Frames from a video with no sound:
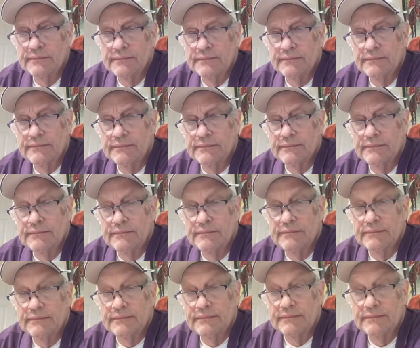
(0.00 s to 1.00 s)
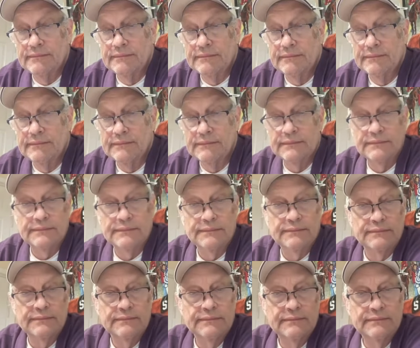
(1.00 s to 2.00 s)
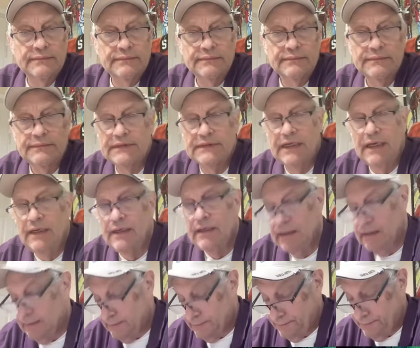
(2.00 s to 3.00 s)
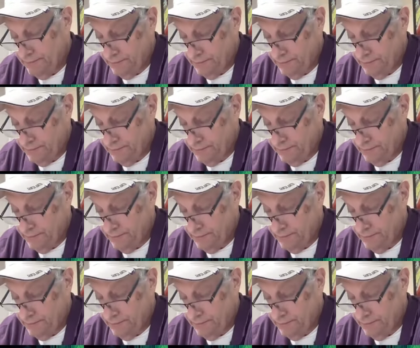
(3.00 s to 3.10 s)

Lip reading: No words are spoken by the person on screen.